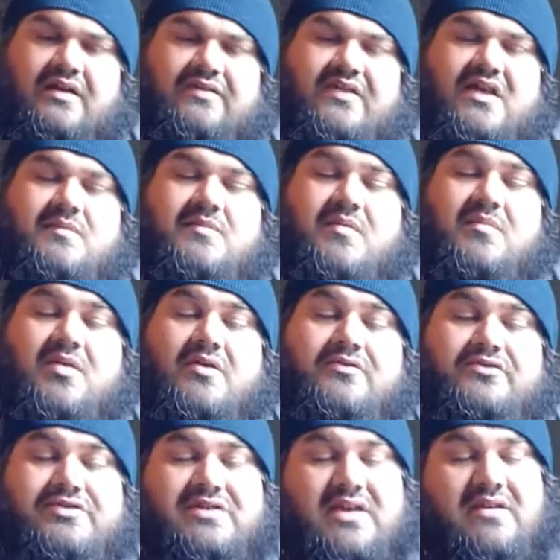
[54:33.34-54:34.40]
I think my
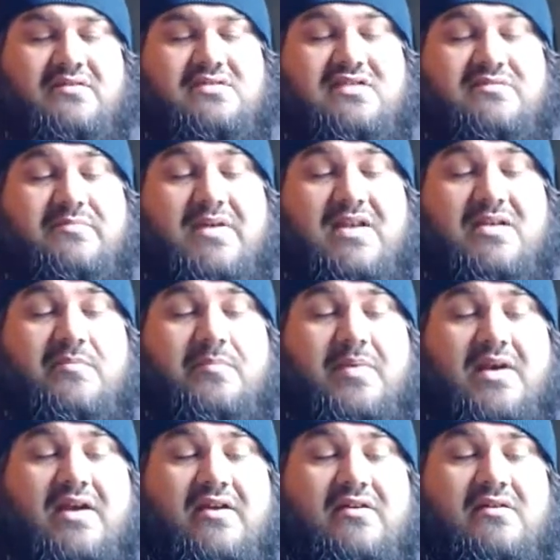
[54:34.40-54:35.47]
motor skills has been
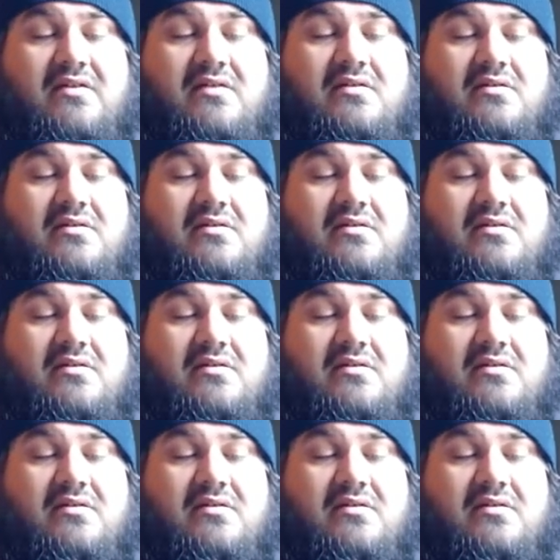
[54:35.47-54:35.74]
impaired.